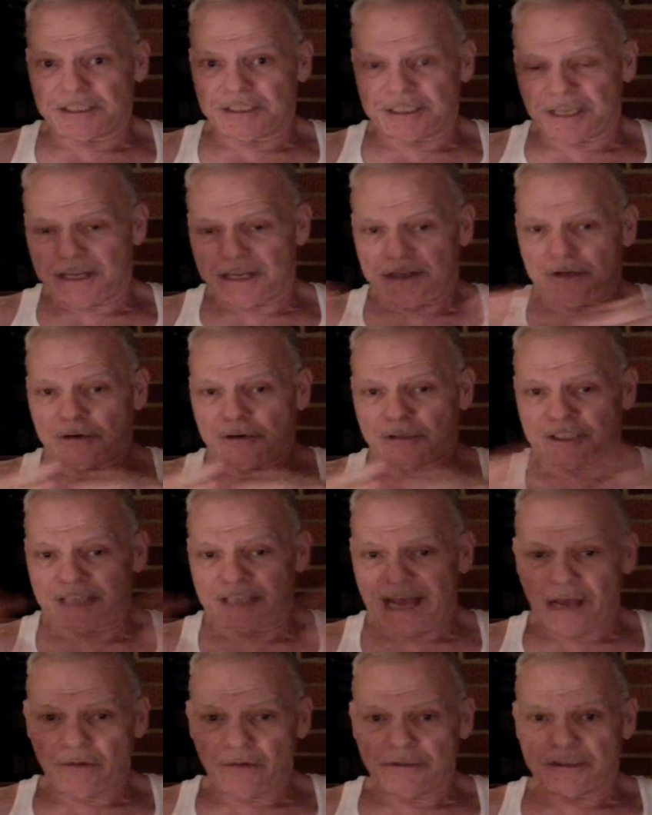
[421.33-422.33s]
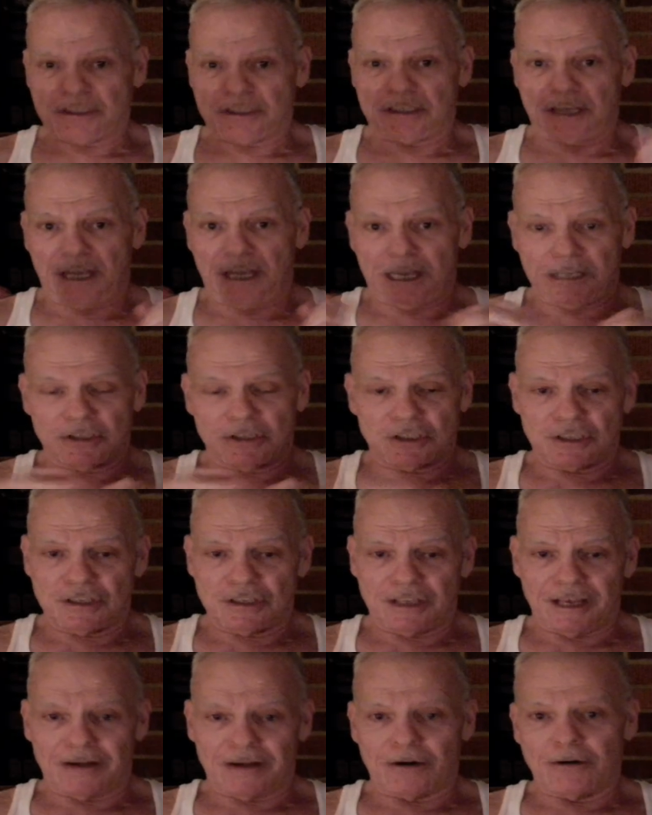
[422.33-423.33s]
in your sound stage
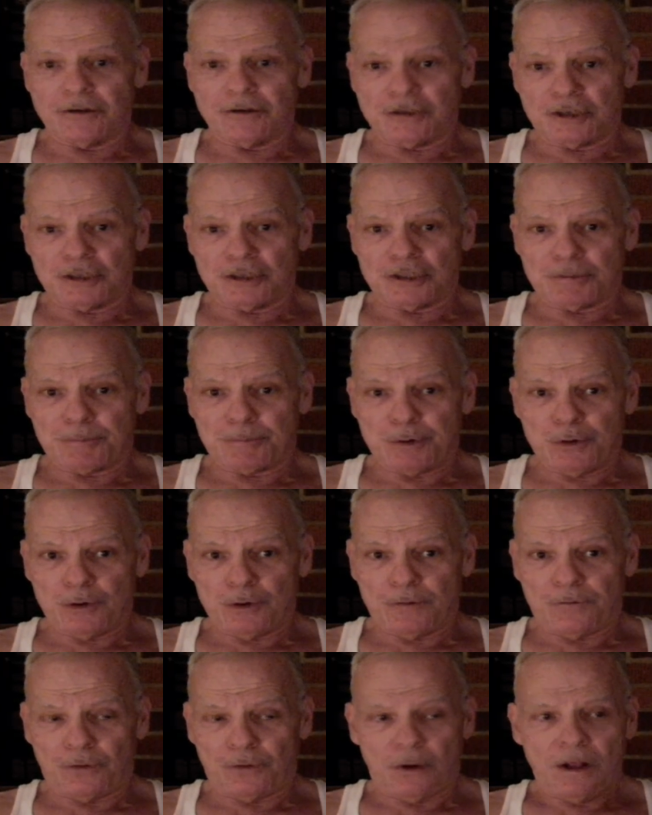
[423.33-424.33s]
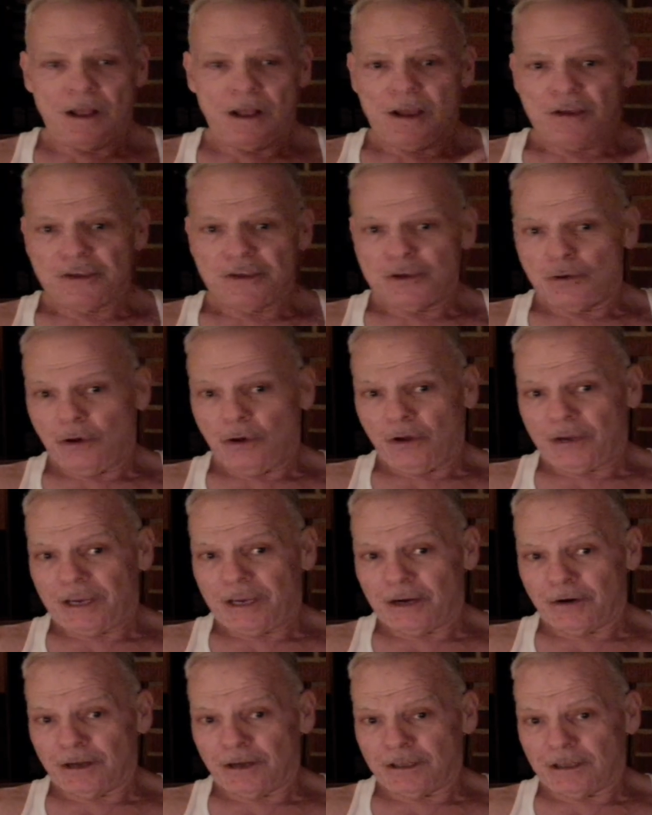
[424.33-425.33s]
that are just beautiful. You'll
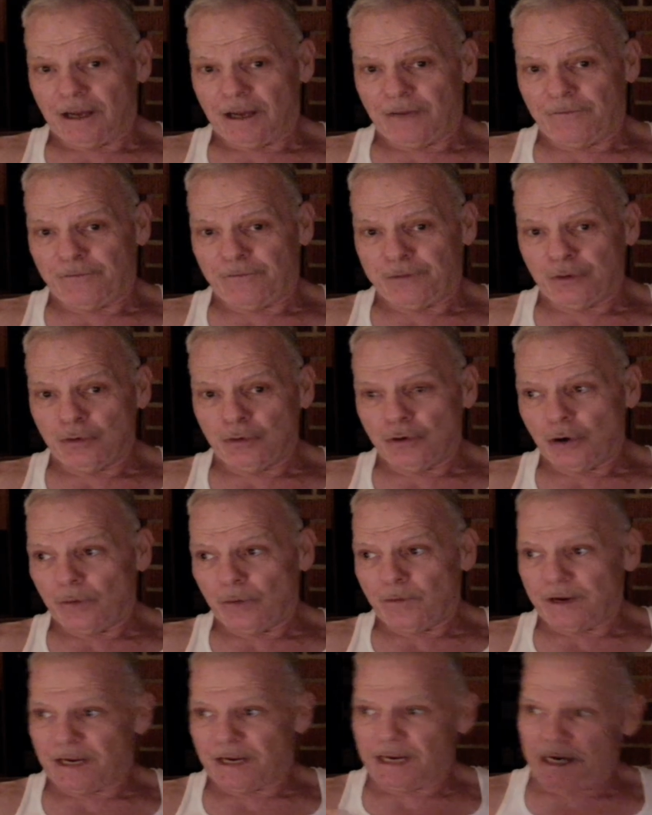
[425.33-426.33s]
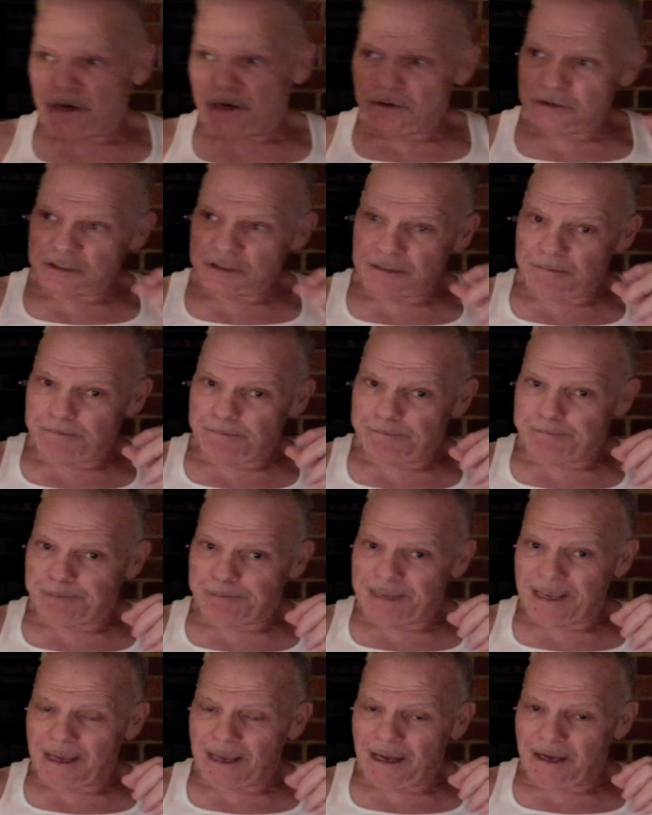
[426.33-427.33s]
hear a flute over here, some
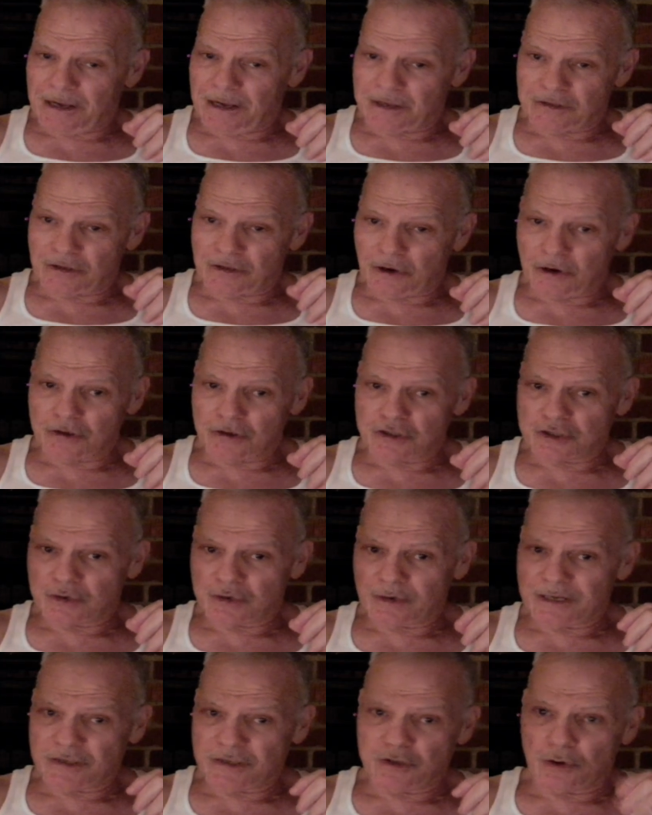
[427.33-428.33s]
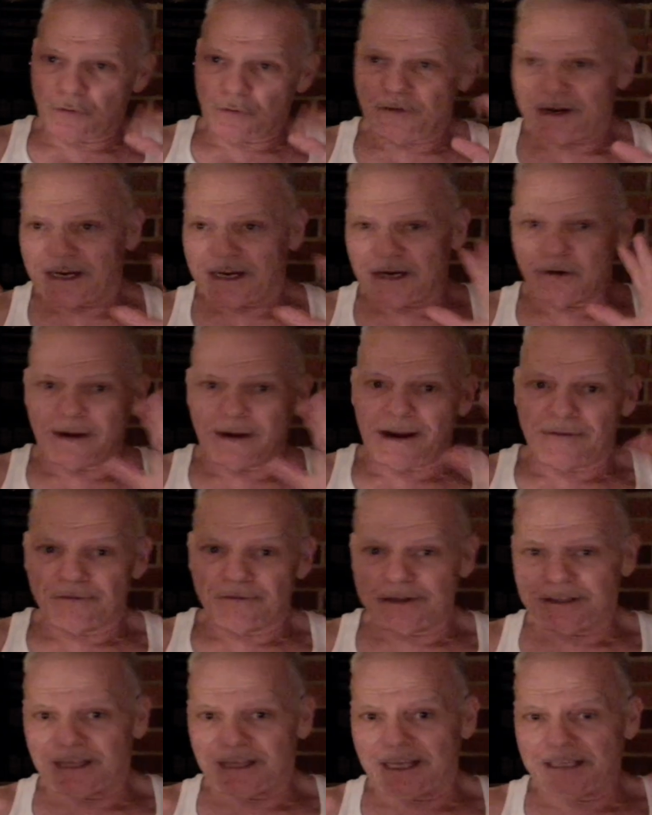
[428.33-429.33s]
guitar strings over here.
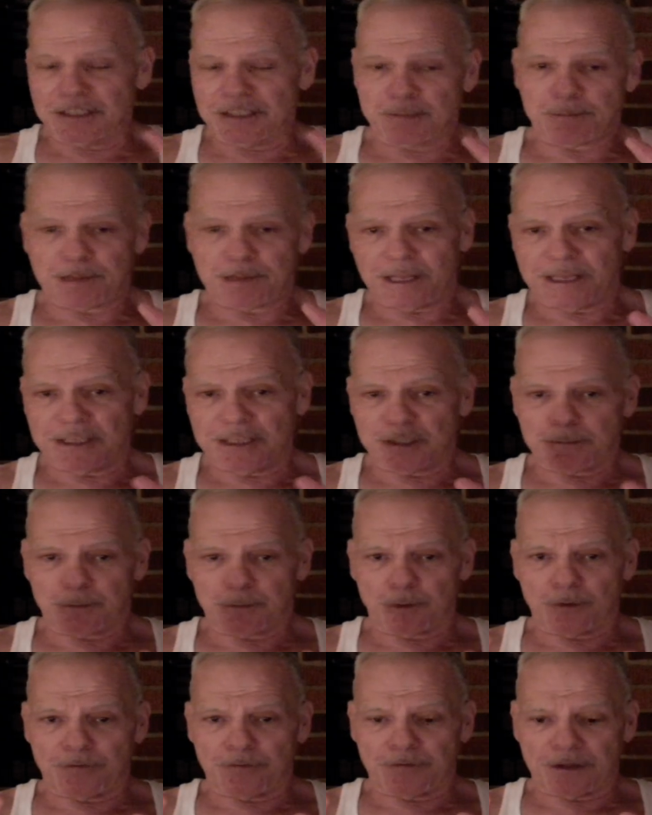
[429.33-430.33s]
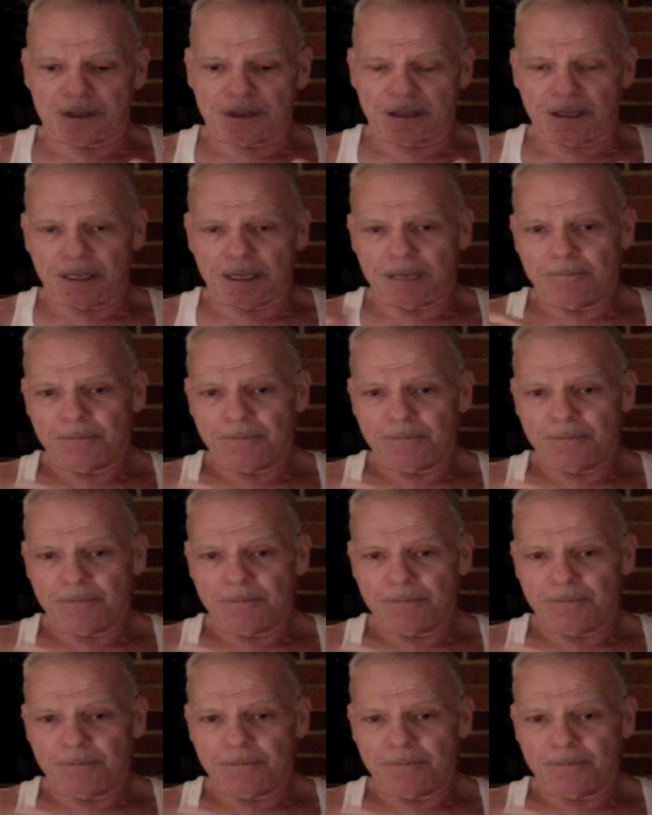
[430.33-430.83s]
Everything is placed perfectly.